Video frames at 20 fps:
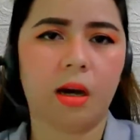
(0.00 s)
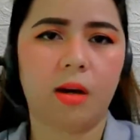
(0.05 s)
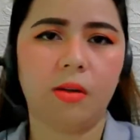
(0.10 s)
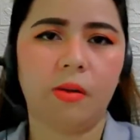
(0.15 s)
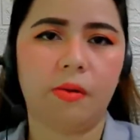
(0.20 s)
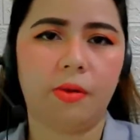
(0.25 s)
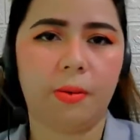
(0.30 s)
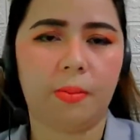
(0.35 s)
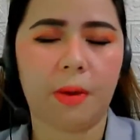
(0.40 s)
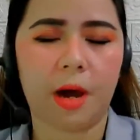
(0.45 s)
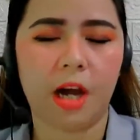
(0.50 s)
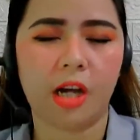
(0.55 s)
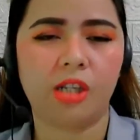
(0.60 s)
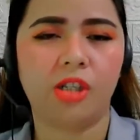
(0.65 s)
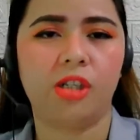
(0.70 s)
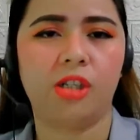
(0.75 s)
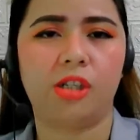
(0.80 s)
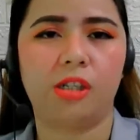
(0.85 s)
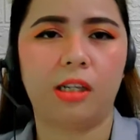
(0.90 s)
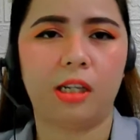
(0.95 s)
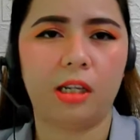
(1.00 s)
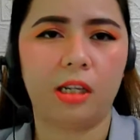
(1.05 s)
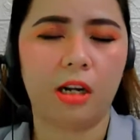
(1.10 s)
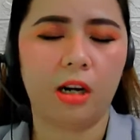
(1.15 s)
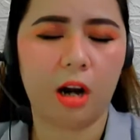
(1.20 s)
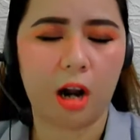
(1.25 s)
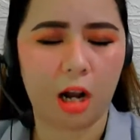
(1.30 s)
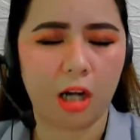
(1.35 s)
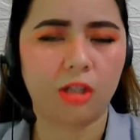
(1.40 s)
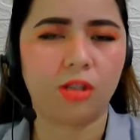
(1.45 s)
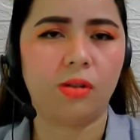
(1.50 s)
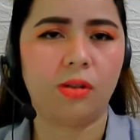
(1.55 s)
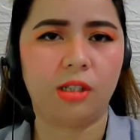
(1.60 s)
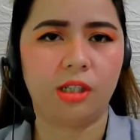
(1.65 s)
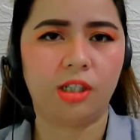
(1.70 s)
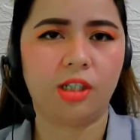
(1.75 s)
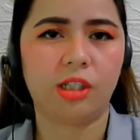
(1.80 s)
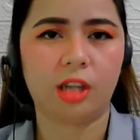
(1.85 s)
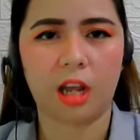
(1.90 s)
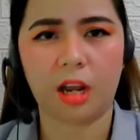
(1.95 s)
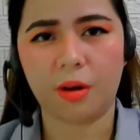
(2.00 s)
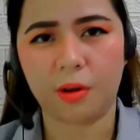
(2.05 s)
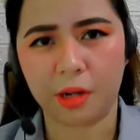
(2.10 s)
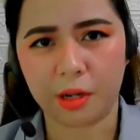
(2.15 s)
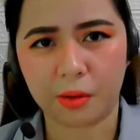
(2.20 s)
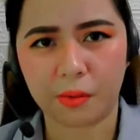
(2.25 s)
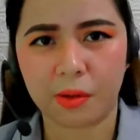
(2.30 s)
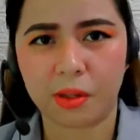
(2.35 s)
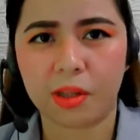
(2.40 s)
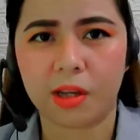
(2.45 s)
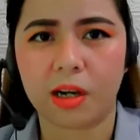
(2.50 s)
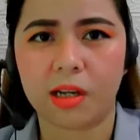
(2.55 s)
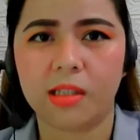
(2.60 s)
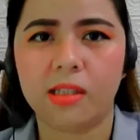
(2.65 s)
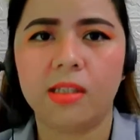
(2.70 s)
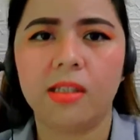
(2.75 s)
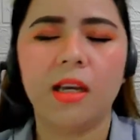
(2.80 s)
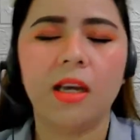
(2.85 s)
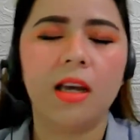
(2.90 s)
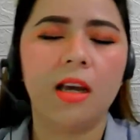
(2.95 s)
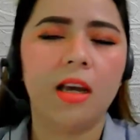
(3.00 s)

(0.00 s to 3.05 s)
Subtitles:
out of the passion that they're actually sharing with us.